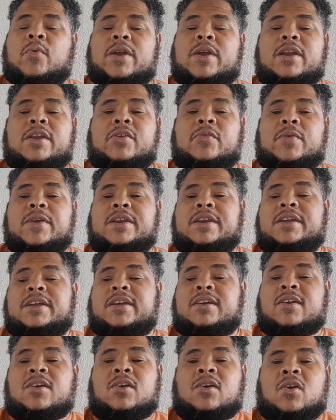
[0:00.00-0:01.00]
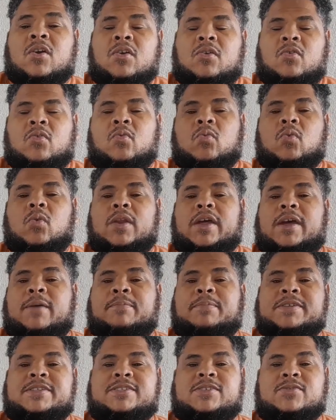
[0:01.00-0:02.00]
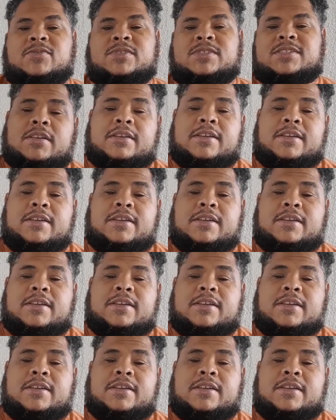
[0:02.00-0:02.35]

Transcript: really, really cool episodes